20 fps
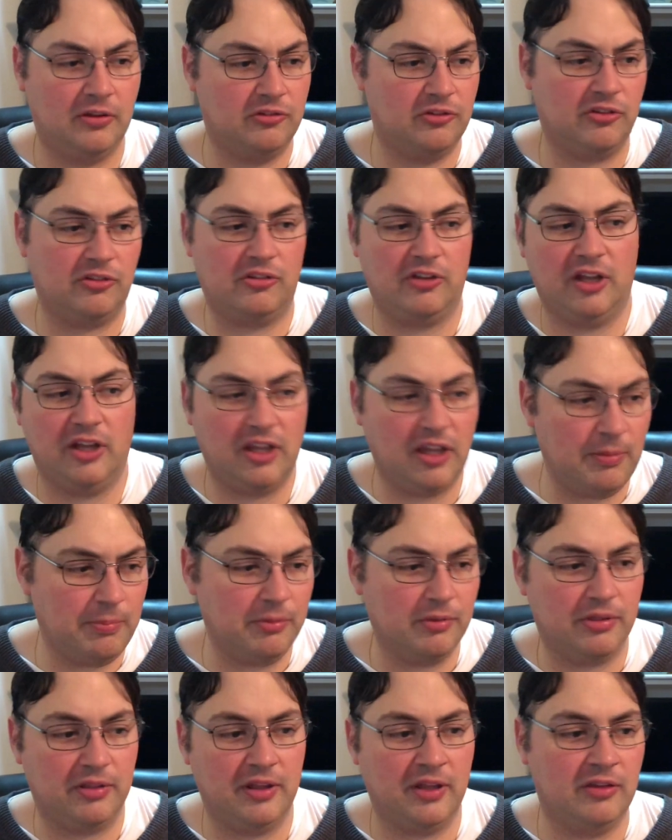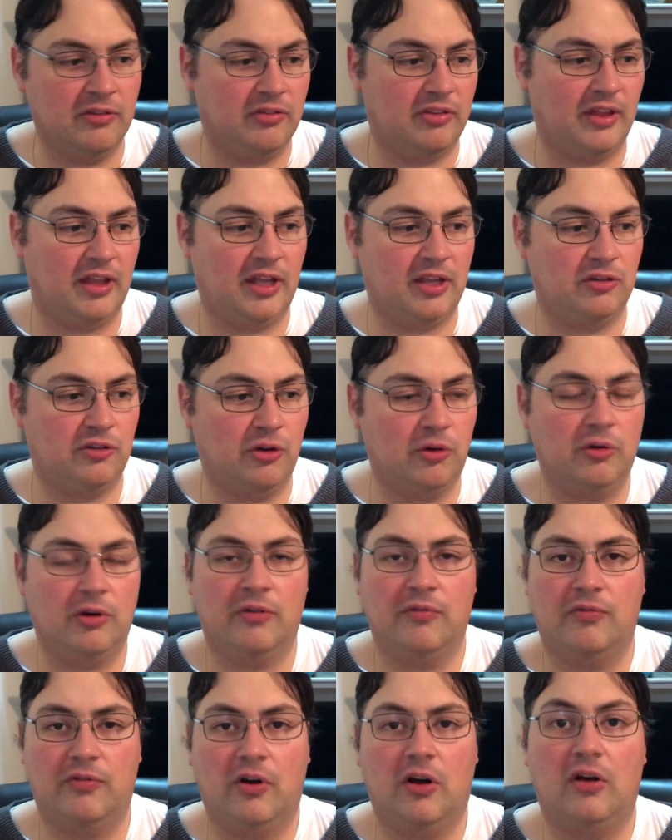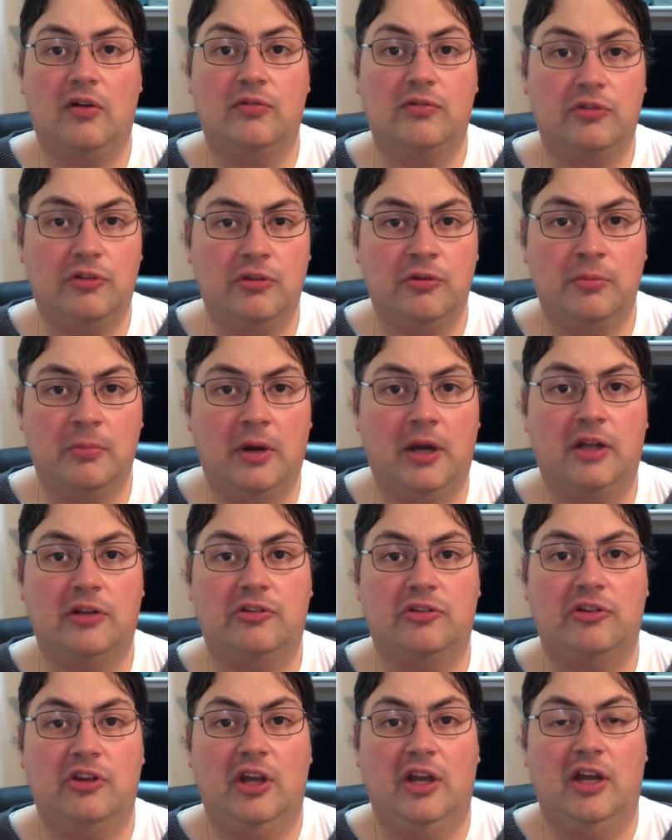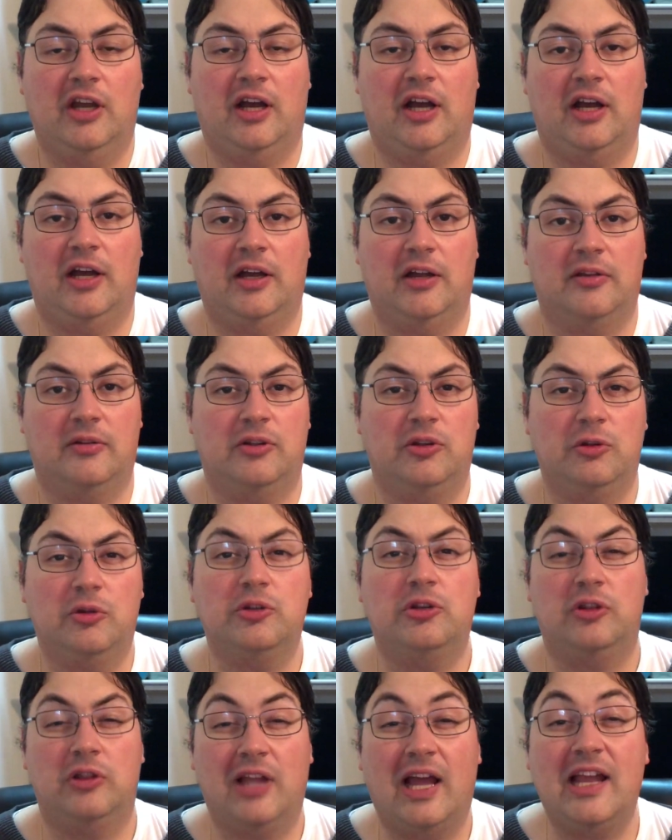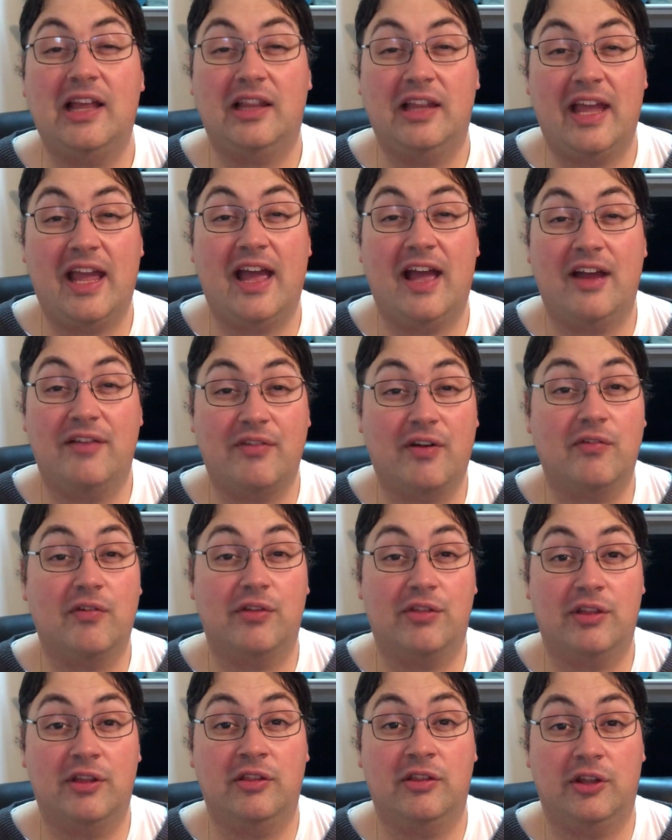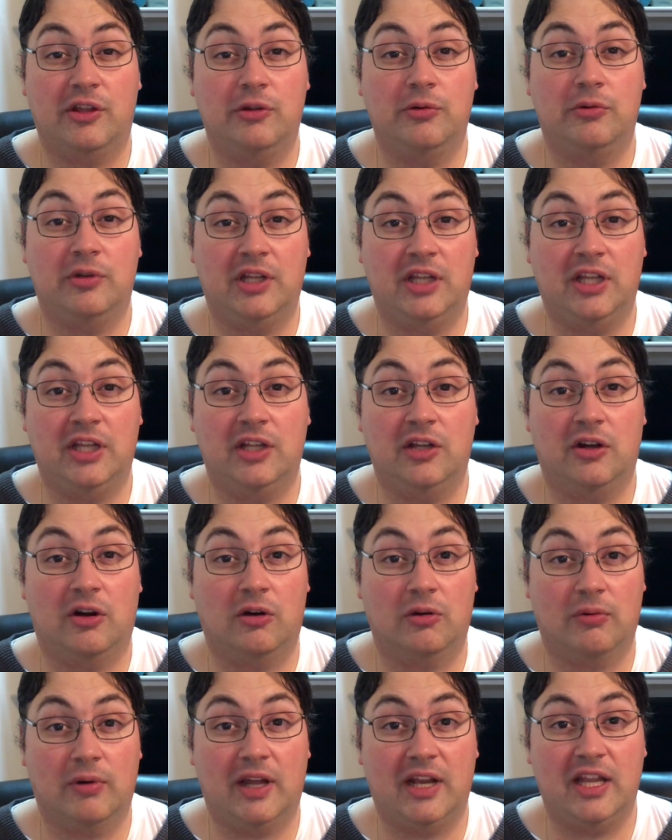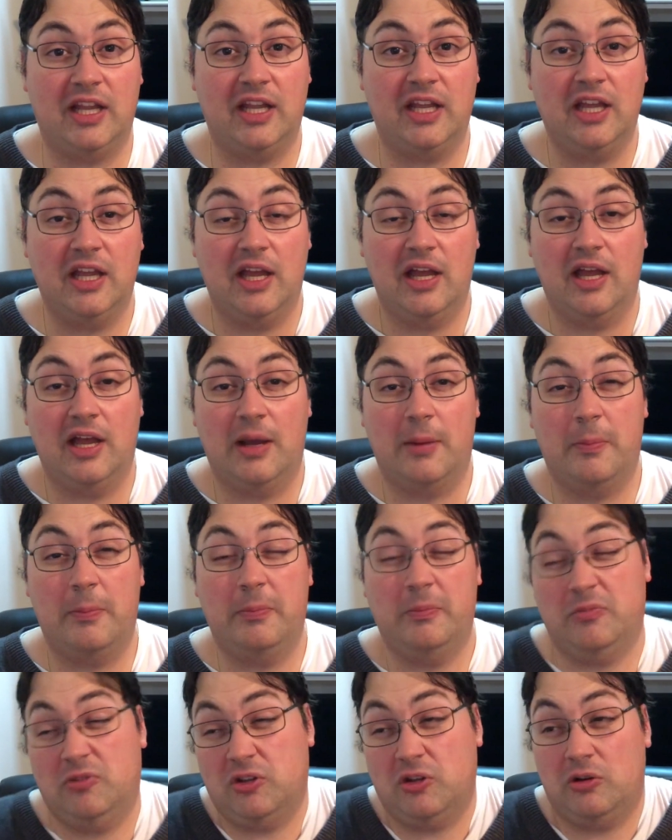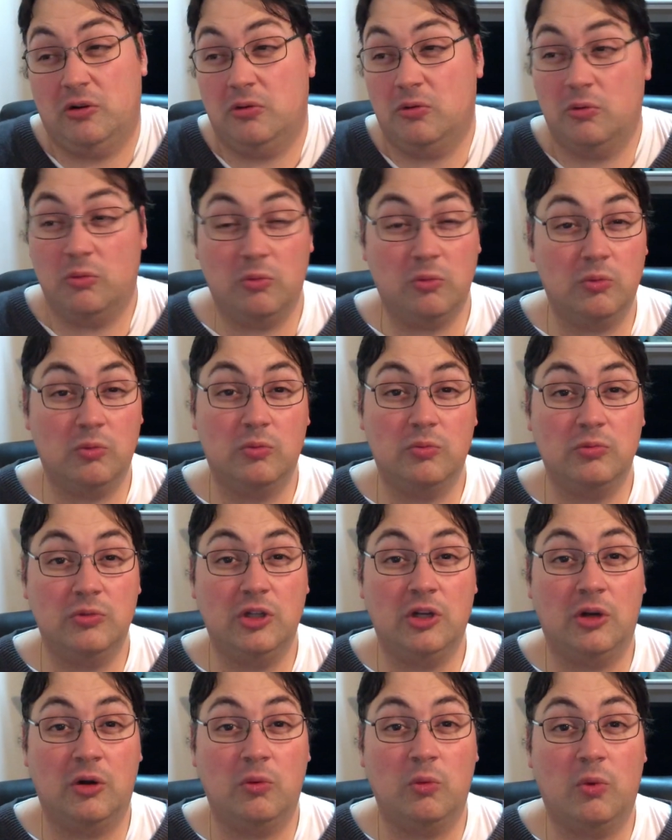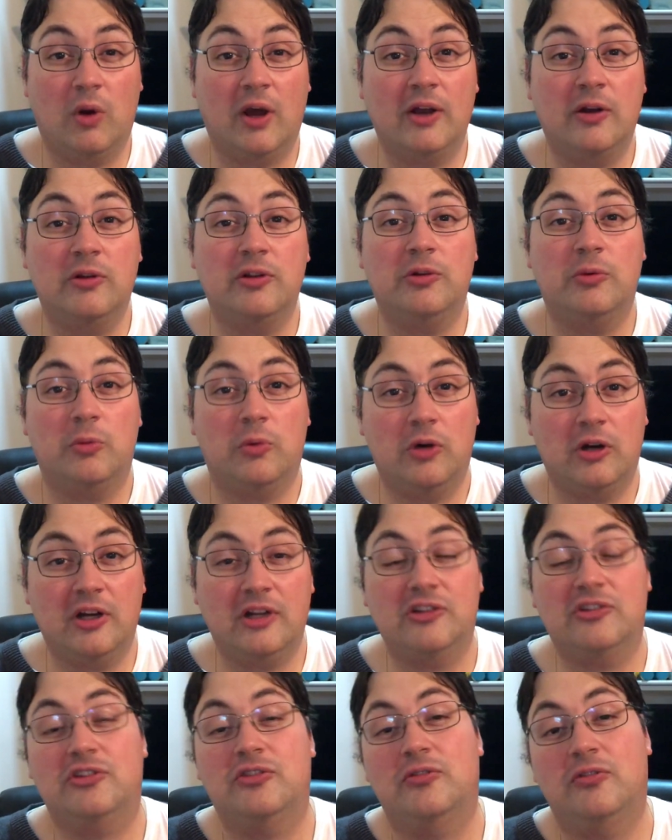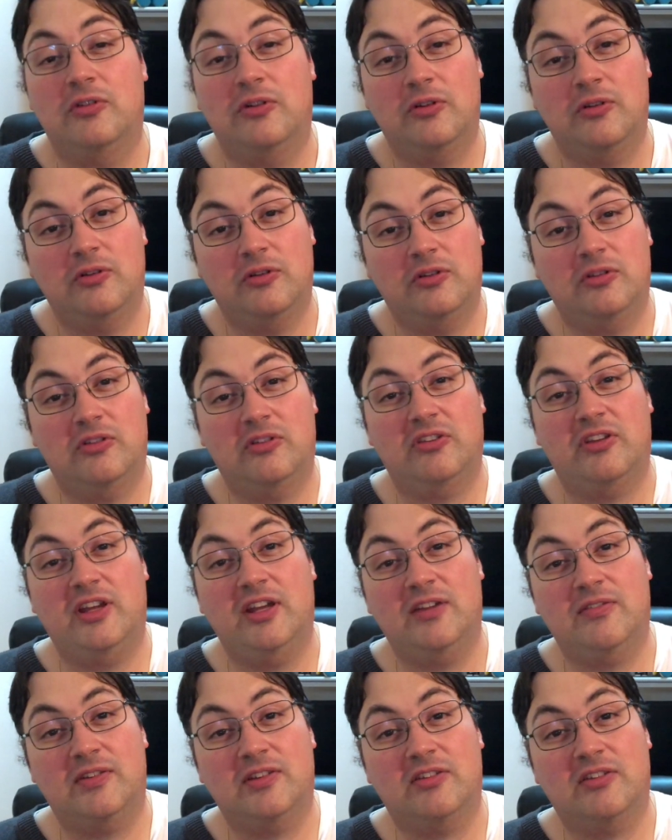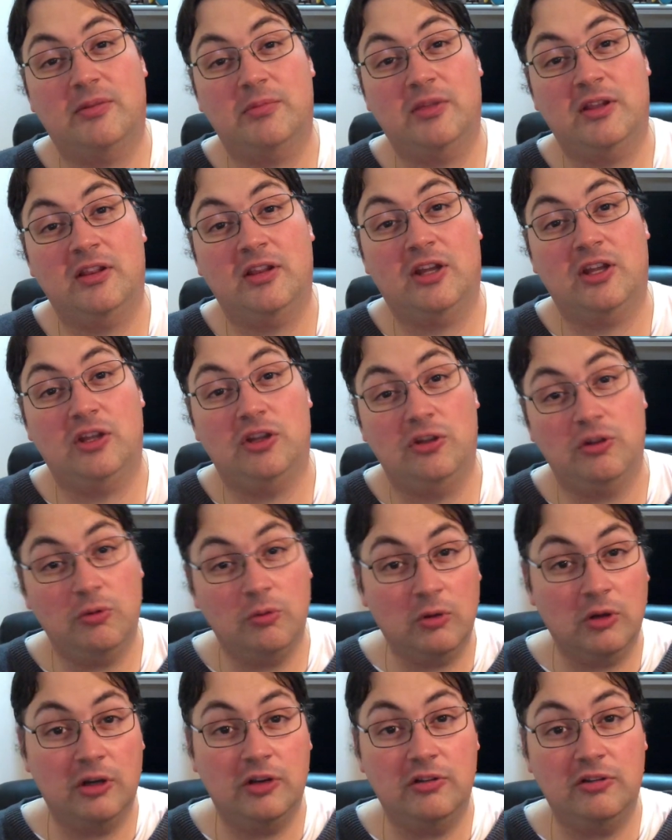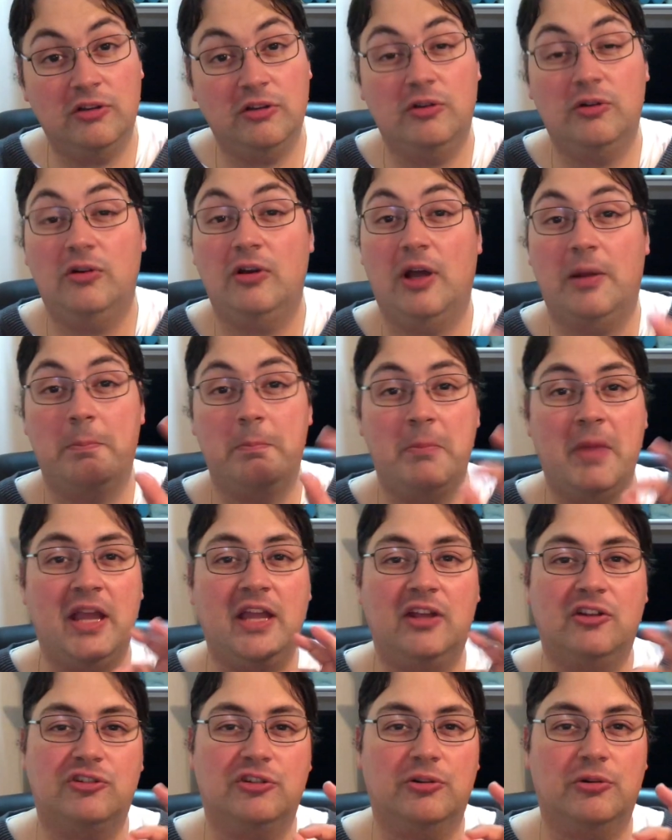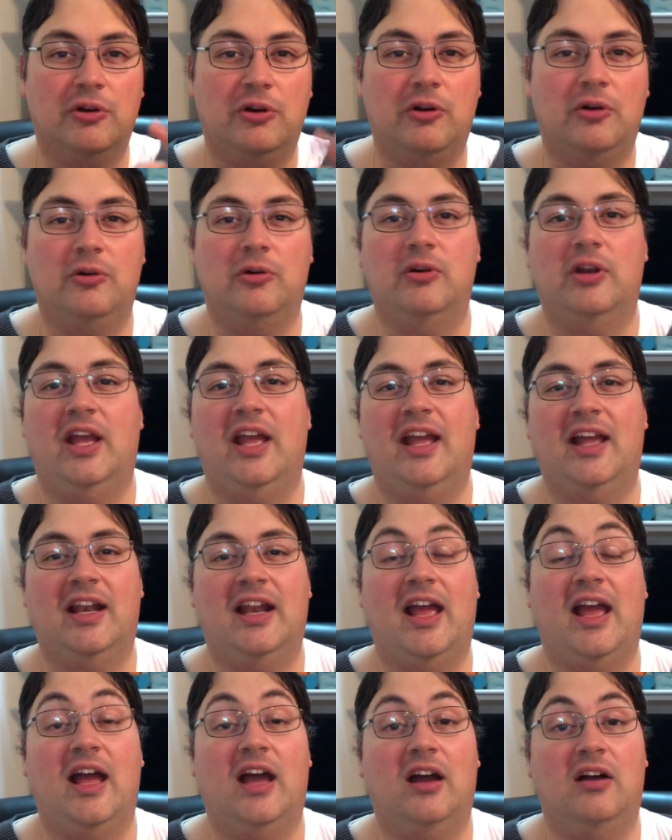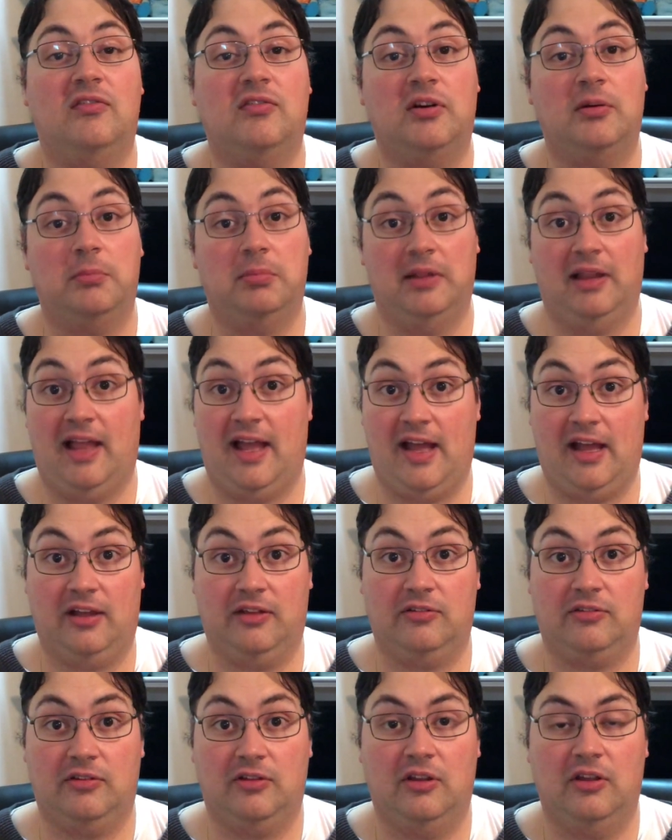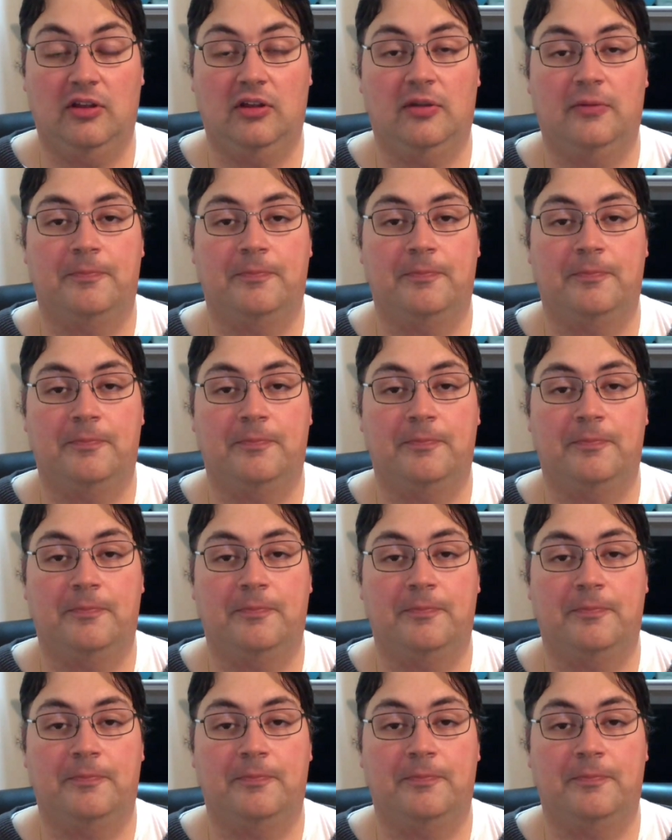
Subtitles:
Just a couple things that don't involve too much. You'll likely have everything that you need already. So, why don't you watch, see if it's something that you want to do, make it your own, and have a blast.